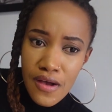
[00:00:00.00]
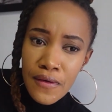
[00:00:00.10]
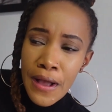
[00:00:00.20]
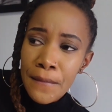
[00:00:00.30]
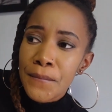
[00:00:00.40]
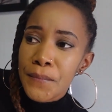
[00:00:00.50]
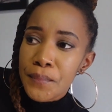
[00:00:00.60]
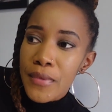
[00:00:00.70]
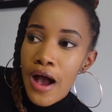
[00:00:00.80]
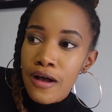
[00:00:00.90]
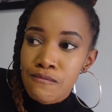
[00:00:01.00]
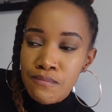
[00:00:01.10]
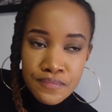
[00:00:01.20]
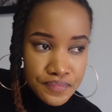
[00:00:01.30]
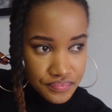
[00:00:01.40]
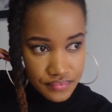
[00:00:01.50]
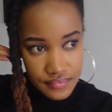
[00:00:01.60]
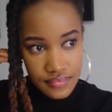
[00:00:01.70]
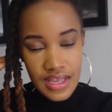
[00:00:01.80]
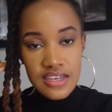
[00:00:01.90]
Okay.
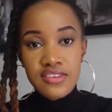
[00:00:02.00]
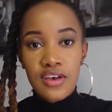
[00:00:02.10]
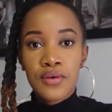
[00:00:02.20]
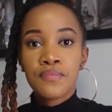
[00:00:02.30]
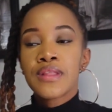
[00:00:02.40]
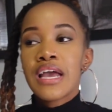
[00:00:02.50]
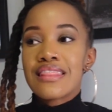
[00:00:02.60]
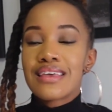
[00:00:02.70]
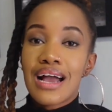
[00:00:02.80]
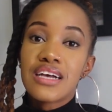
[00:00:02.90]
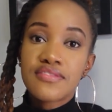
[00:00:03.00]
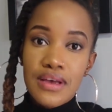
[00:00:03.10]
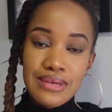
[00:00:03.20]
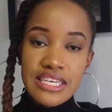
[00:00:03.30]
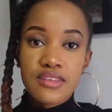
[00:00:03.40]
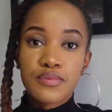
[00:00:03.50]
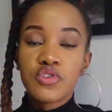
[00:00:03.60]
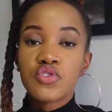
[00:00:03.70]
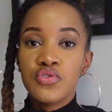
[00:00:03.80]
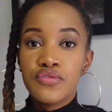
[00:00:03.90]
So the guy's family is
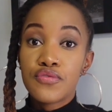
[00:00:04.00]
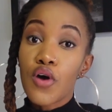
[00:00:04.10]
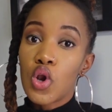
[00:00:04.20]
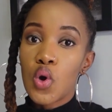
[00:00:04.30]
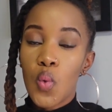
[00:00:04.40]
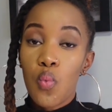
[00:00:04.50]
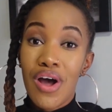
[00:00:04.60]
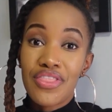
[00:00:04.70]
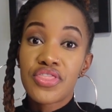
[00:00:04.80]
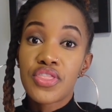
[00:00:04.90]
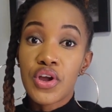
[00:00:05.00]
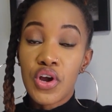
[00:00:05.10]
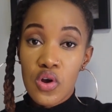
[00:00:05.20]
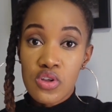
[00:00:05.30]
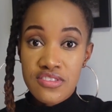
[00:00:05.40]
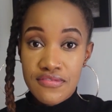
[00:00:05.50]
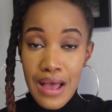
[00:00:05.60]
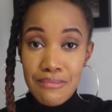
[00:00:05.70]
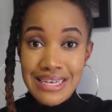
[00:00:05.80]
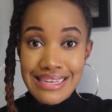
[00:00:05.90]
supposed to follow what the girl's
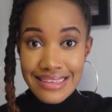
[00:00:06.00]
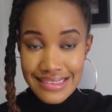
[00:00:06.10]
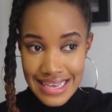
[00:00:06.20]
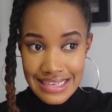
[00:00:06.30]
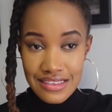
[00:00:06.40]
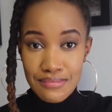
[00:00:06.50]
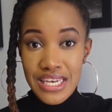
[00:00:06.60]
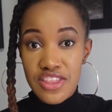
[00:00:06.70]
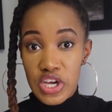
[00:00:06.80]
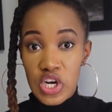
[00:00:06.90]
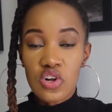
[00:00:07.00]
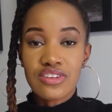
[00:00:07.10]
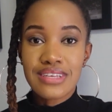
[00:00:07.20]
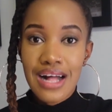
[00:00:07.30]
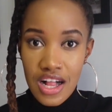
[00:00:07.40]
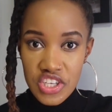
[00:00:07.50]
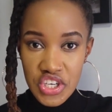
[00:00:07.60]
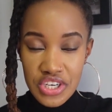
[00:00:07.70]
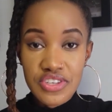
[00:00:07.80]
family says, meaning the girl's culture.